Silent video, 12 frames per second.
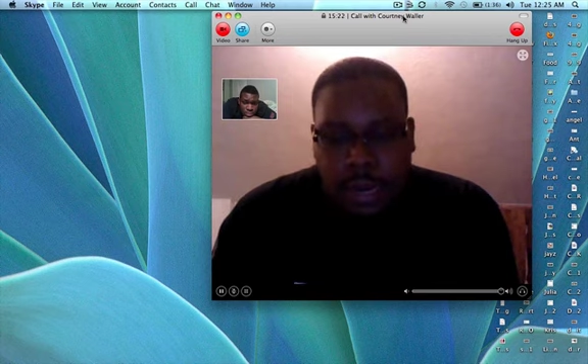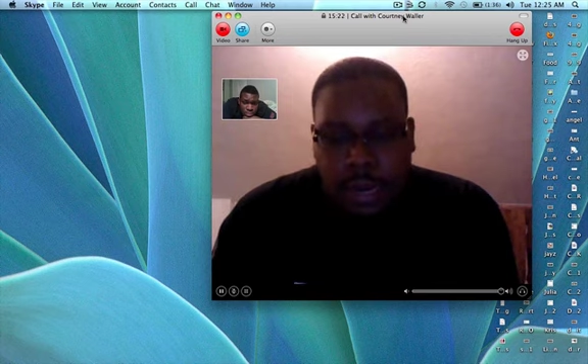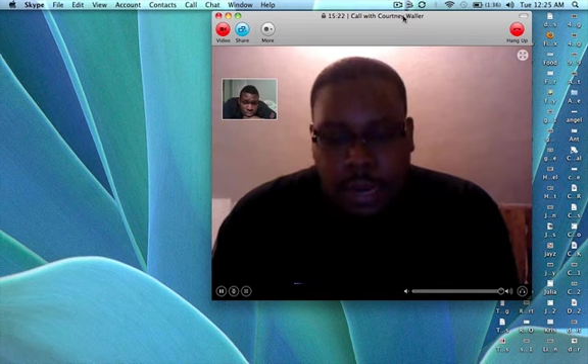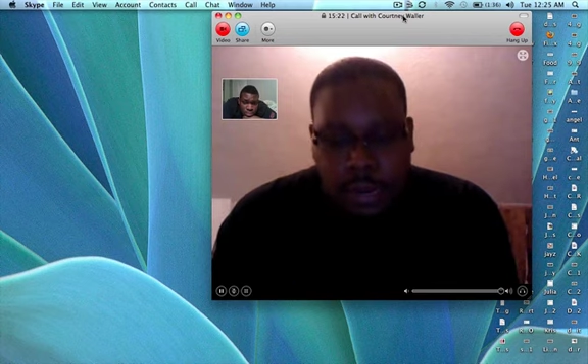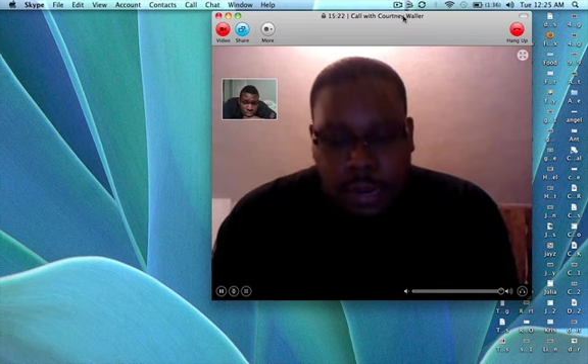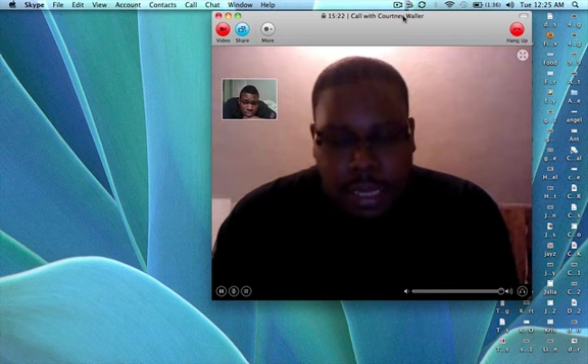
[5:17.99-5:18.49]
We
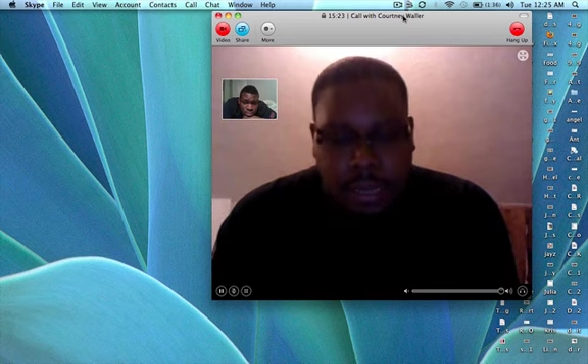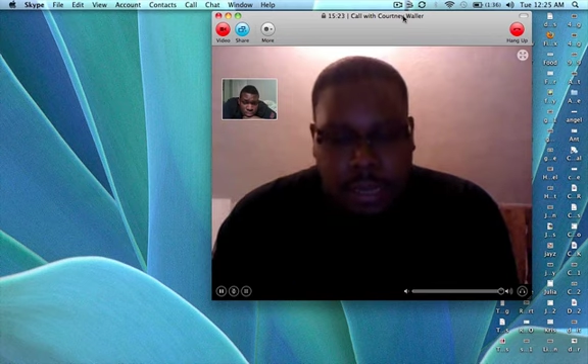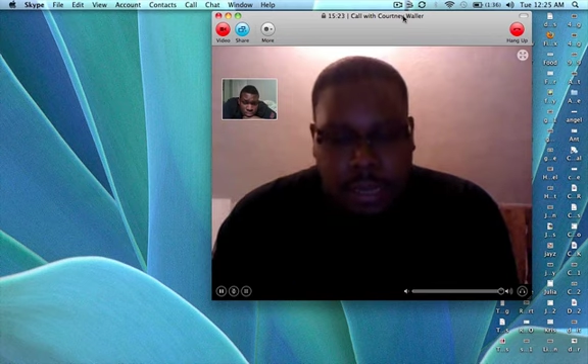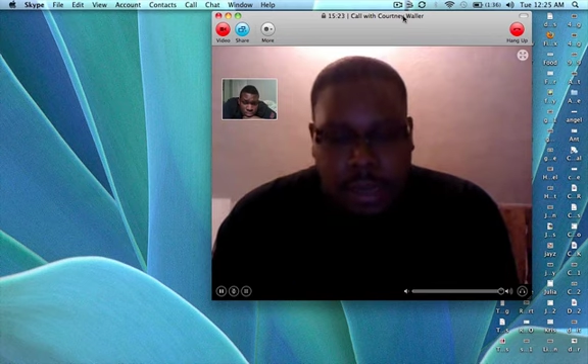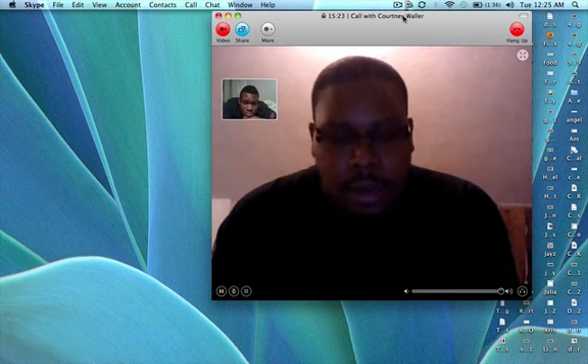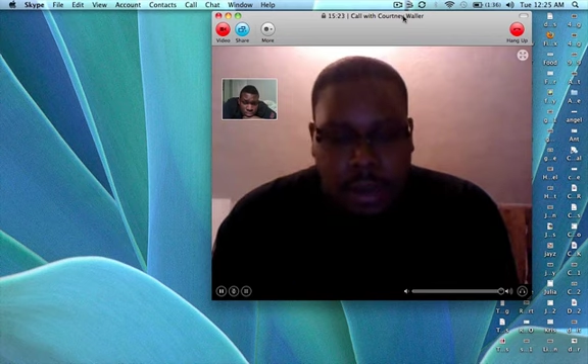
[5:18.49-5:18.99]
had a big
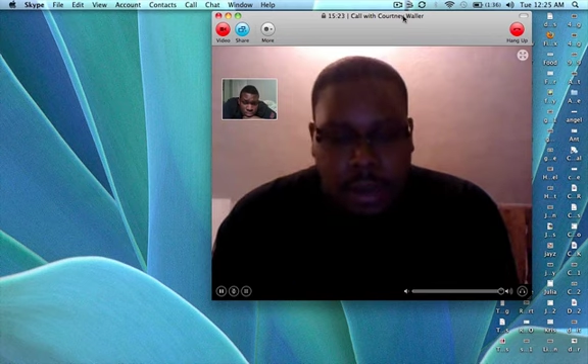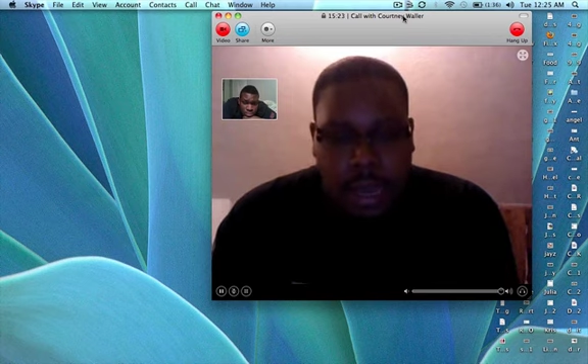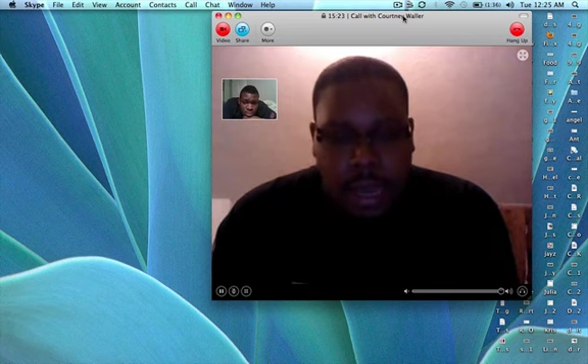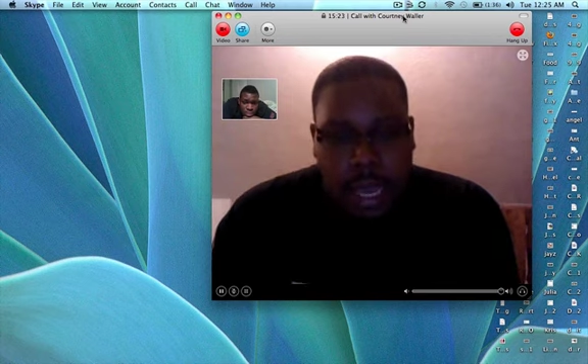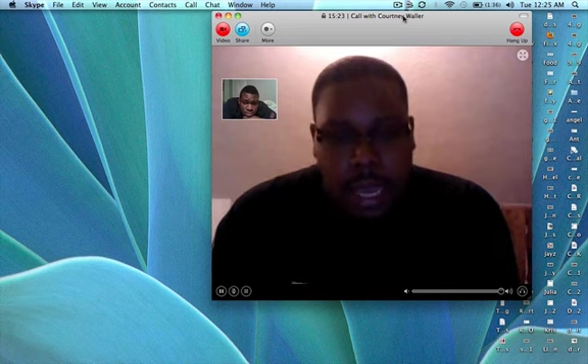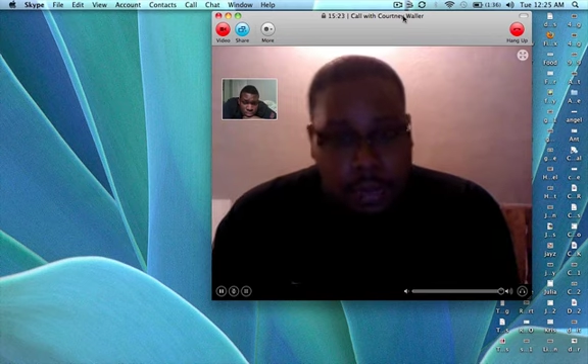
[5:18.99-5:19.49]
team meeting
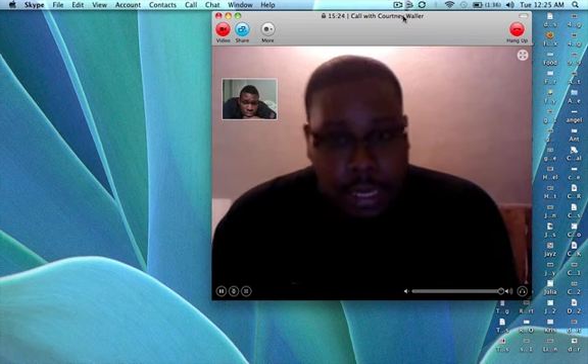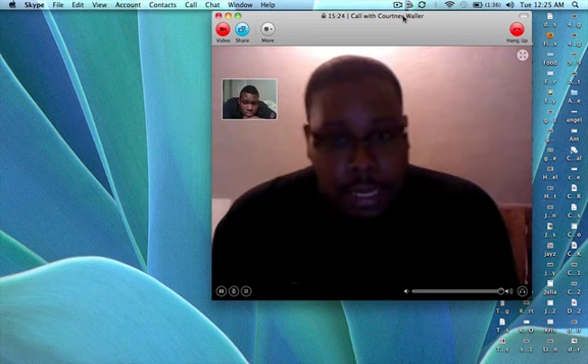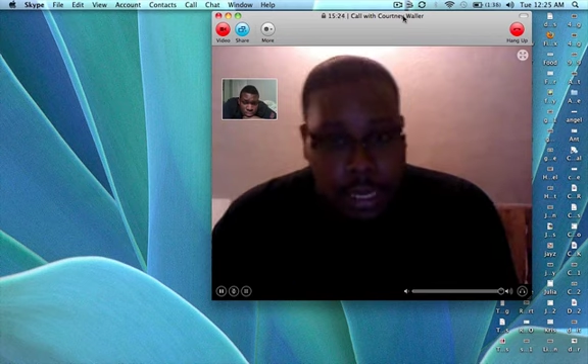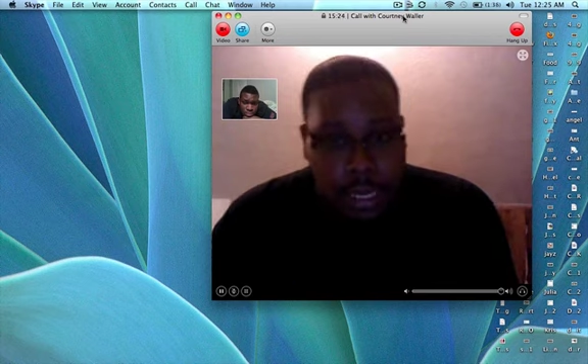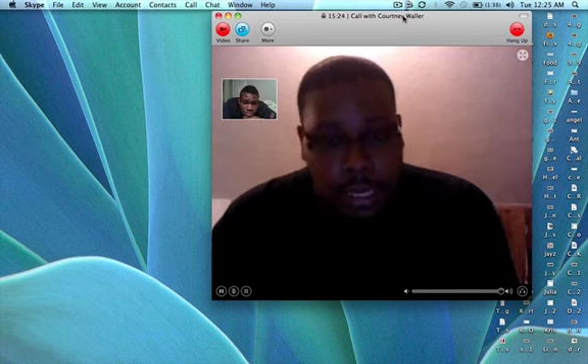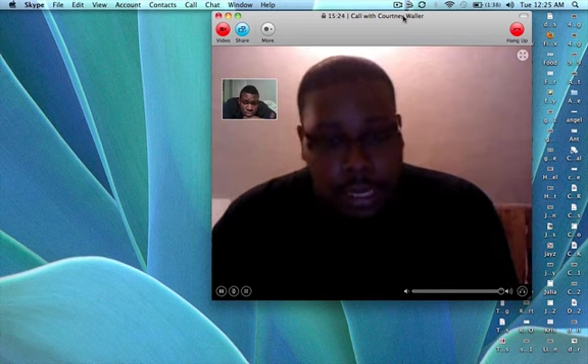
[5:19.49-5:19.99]
and we
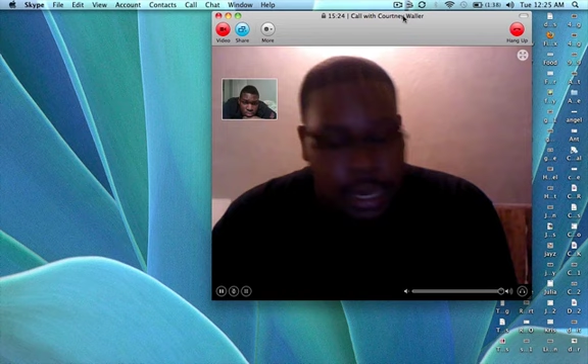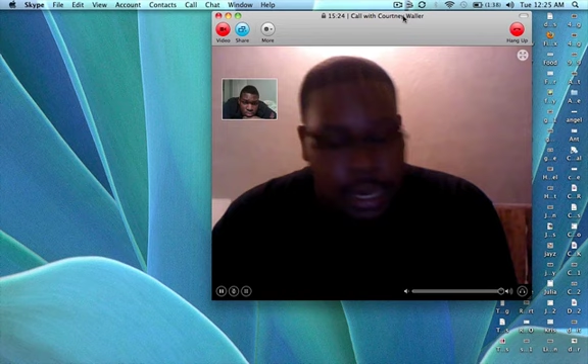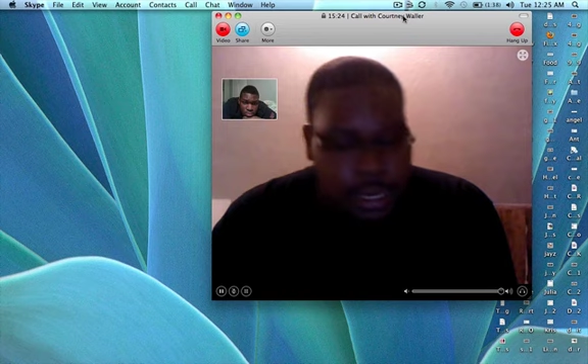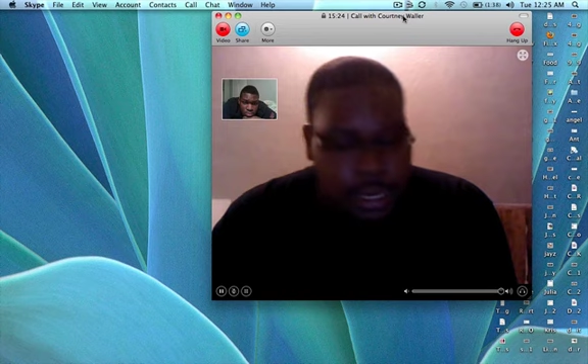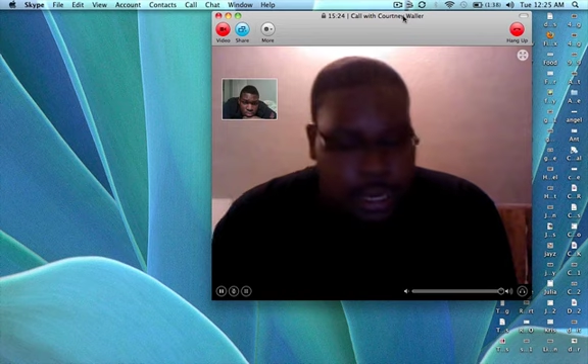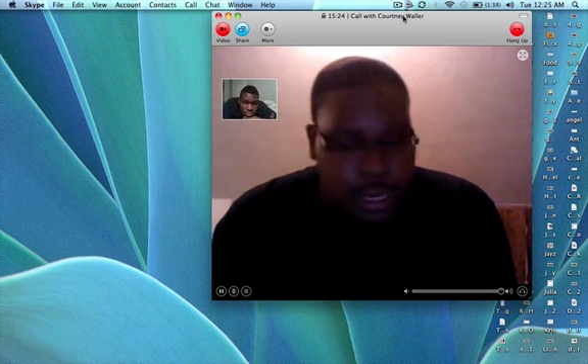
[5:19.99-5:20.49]
discussed a lot
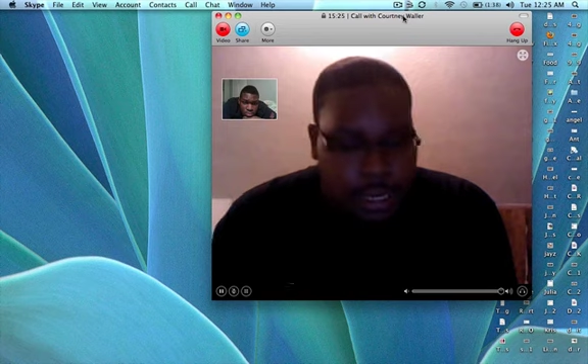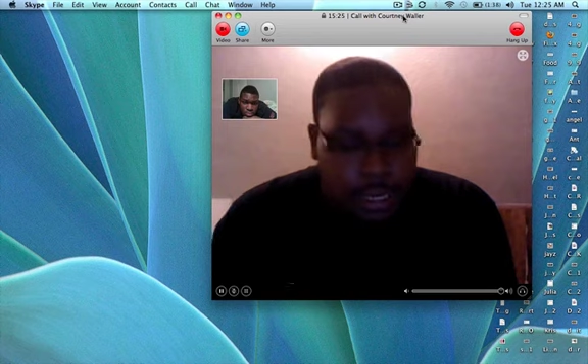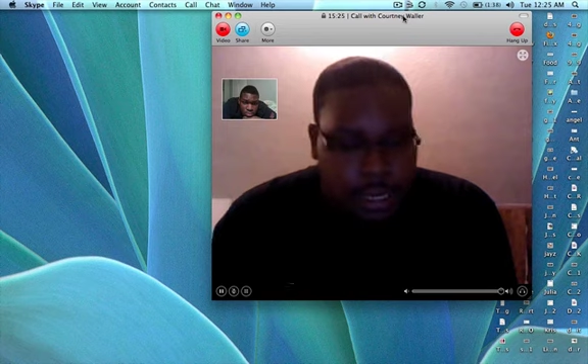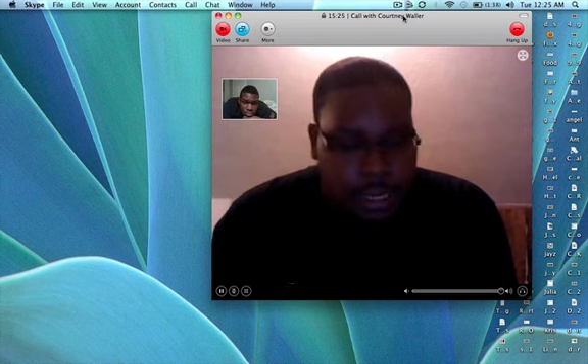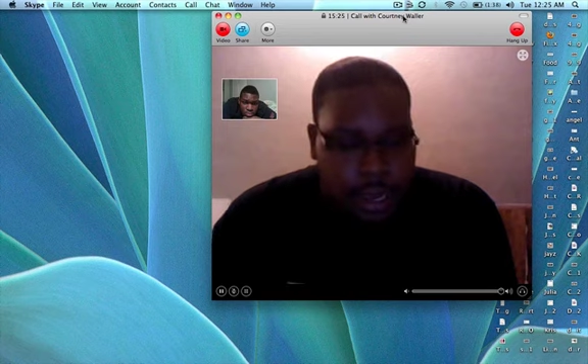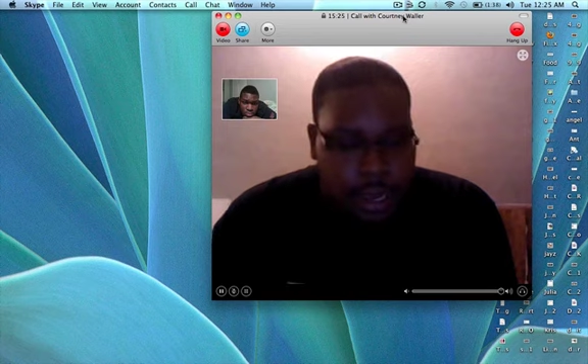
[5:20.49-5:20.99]
of things.